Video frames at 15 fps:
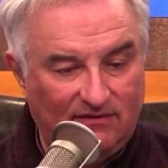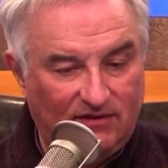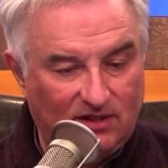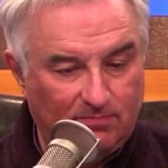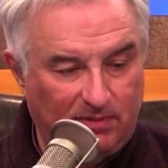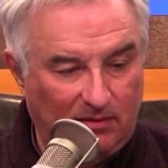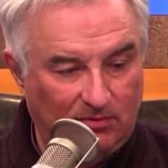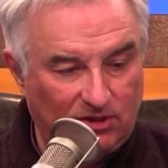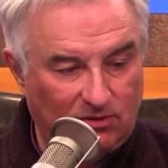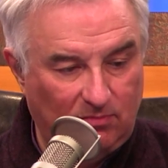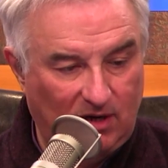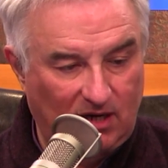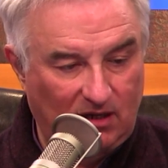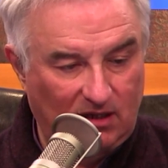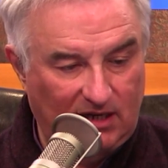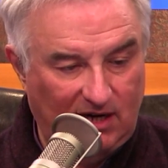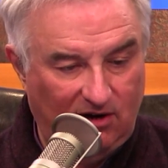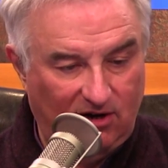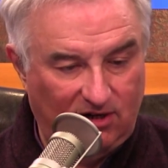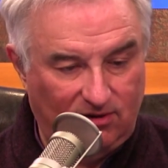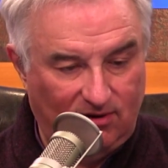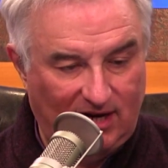of this published model,
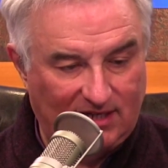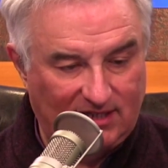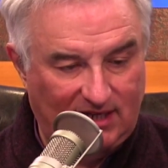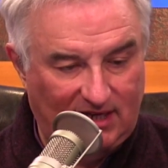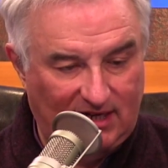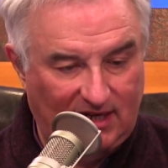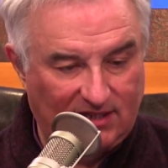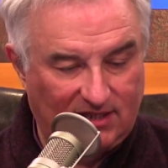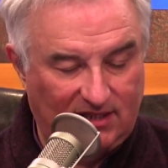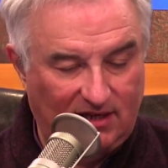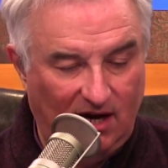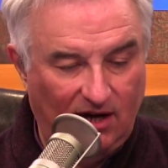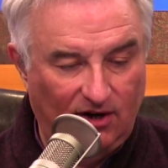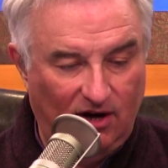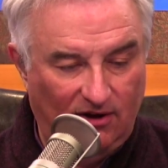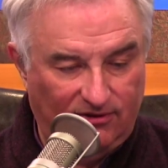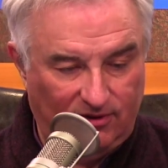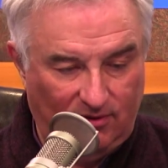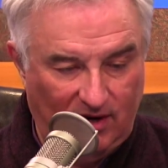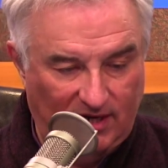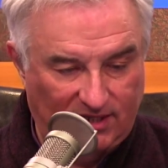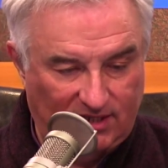characterizing it as an
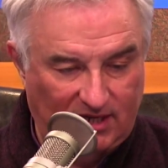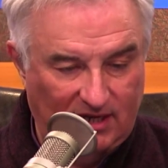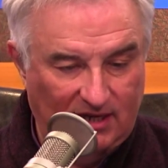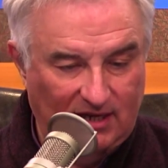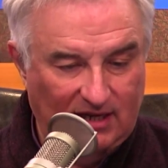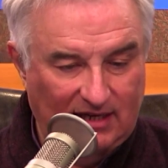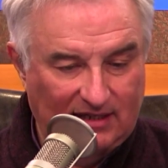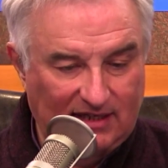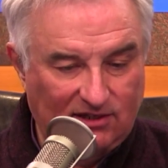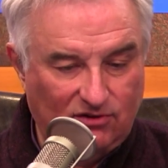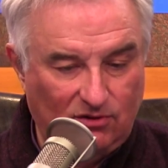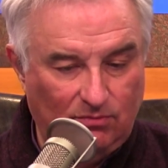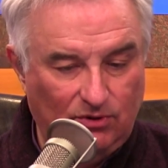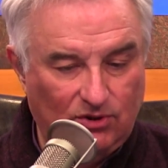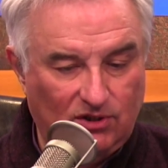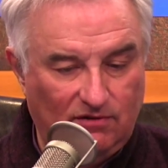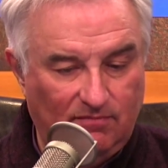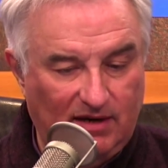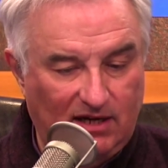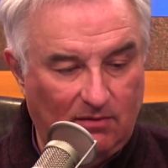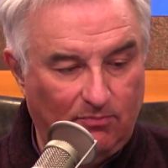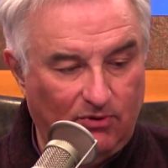unauthorized distribution of
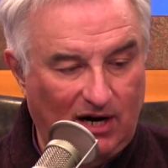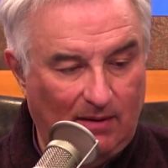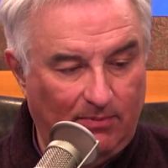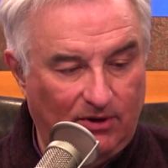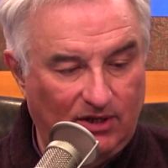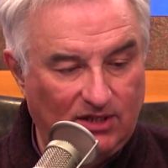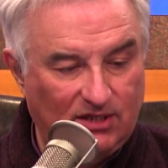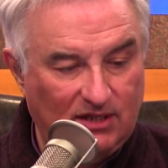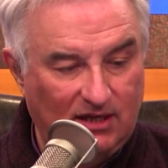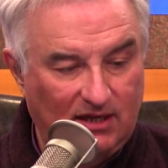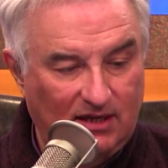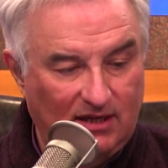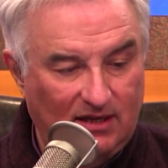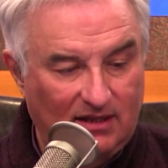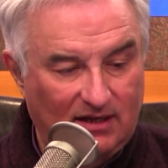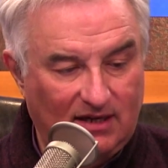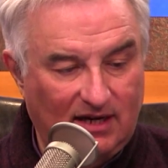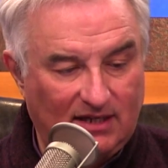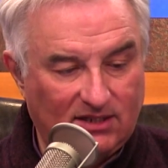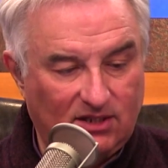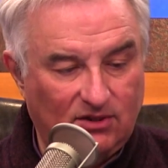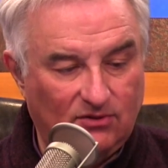Meta properties that
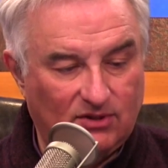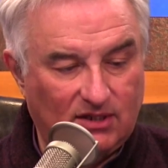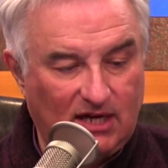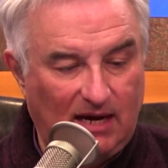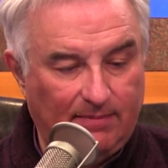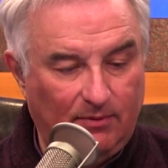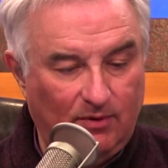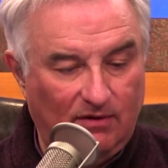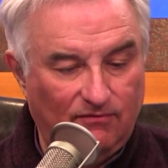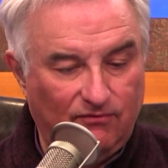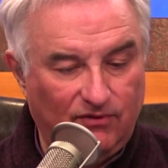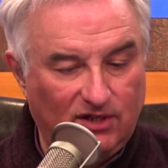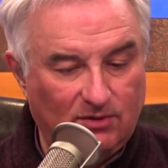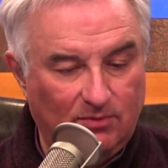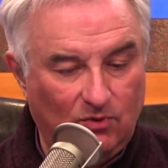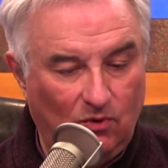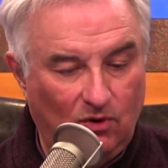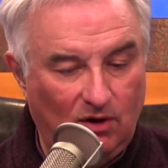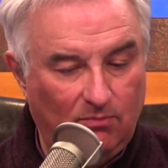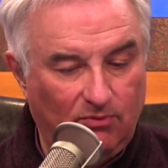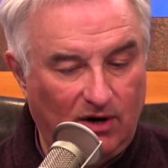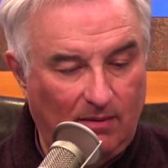constitutes copyright infringement
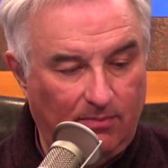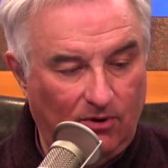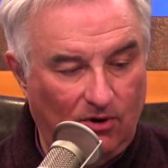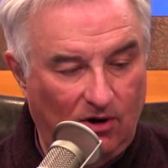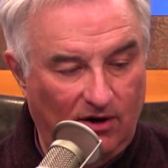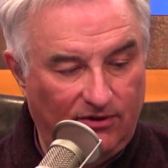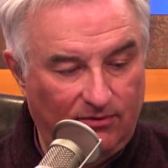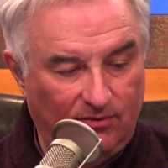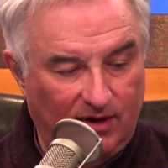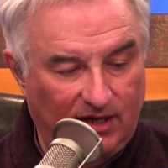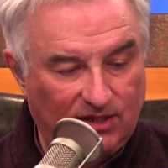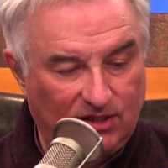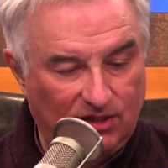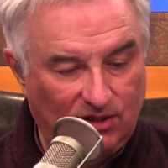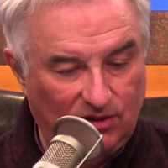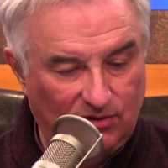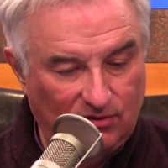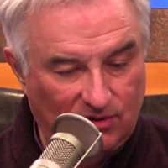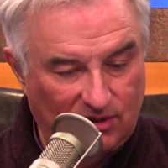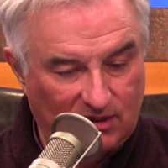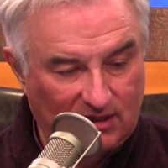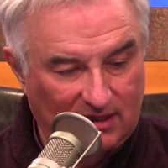or improper authorized
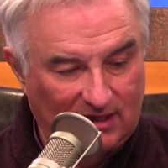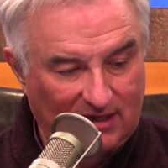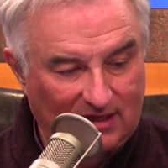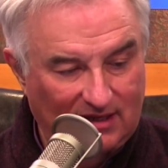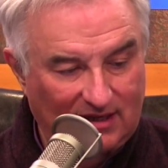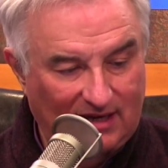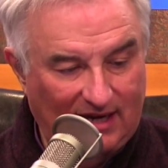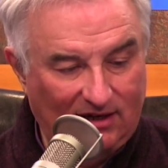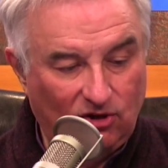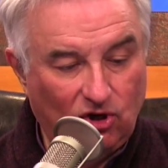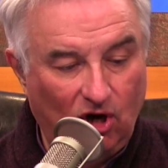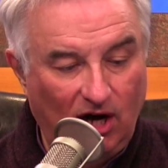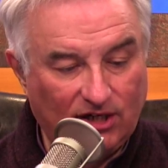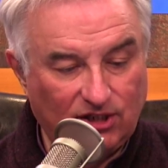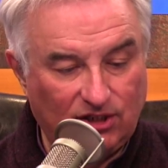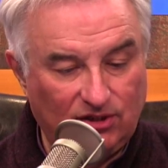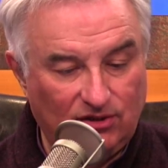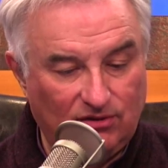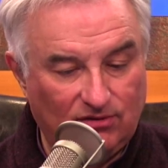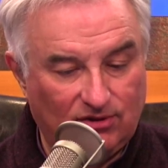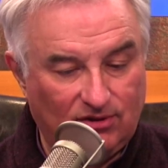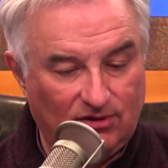use, and cautioned
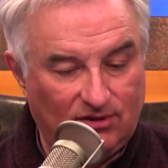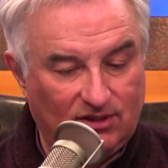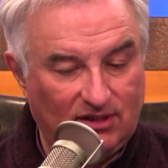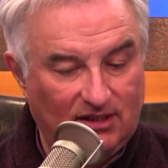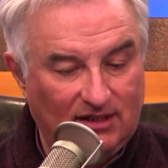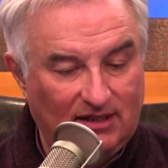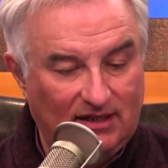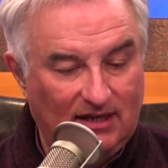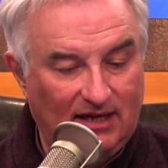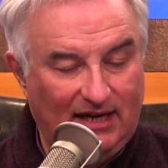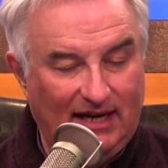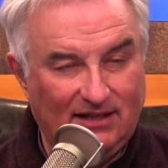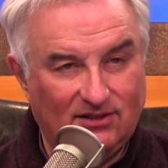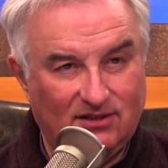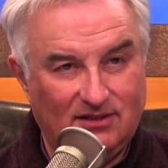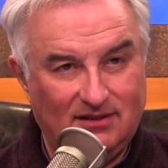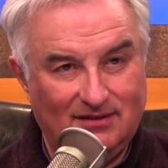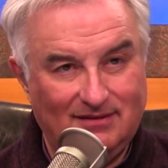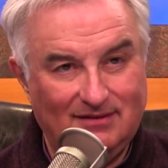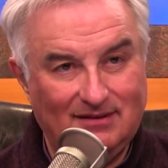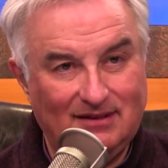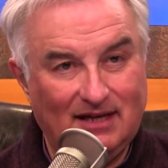users against
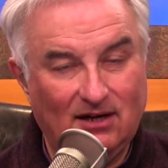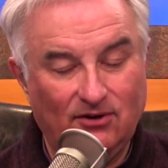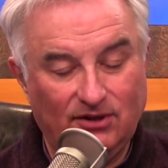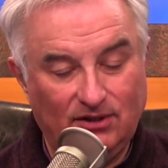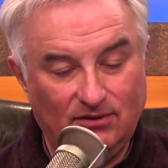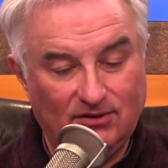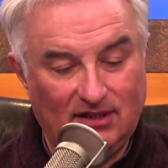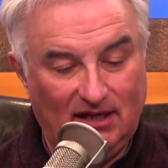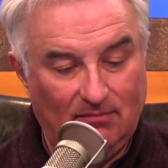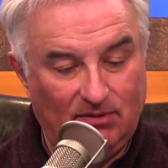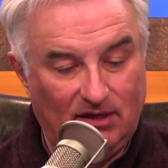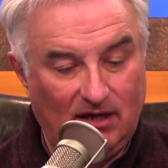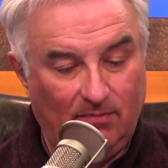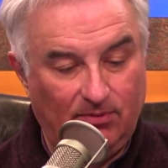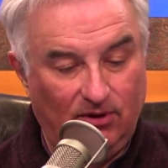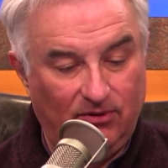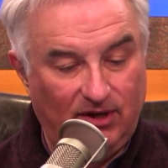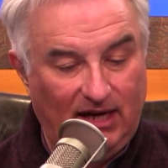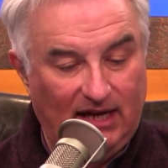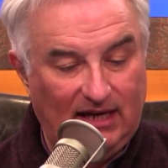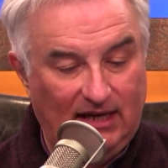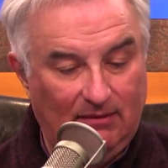not only using it but
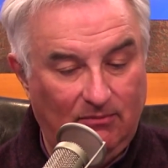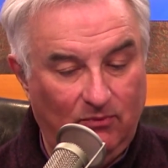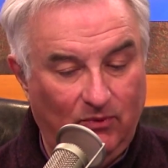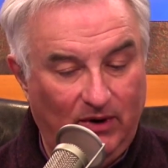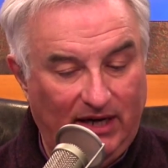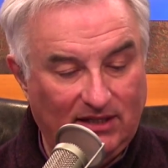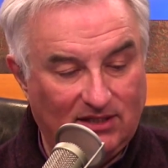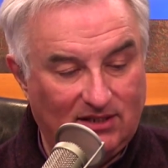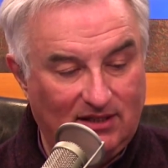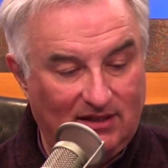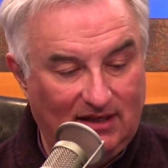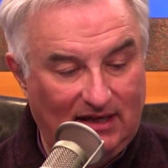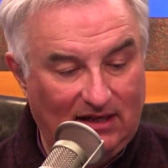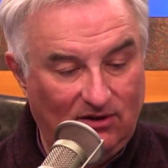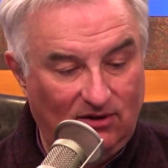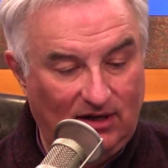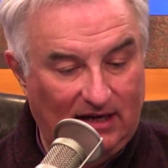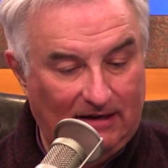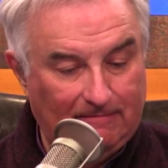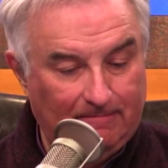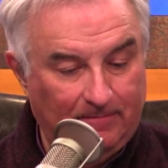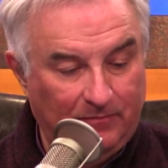uploading any weights to the internet.